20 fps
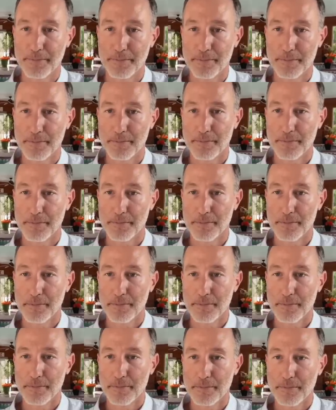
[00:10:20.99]

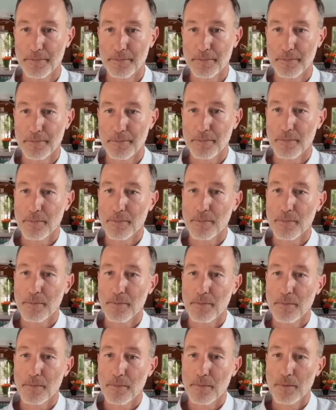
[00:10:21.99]

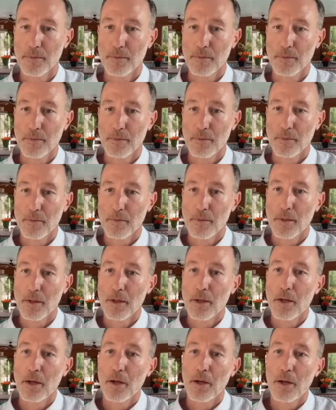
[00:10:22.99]

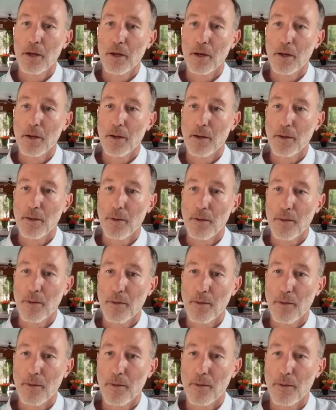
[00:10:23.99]

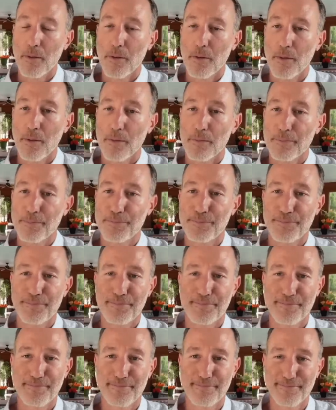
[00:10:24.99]

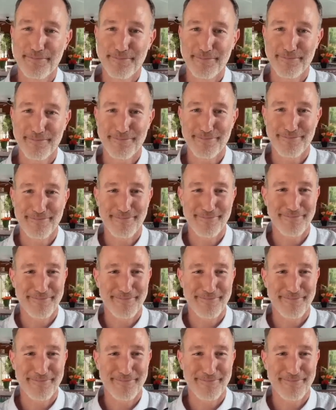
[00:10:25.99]
(silence)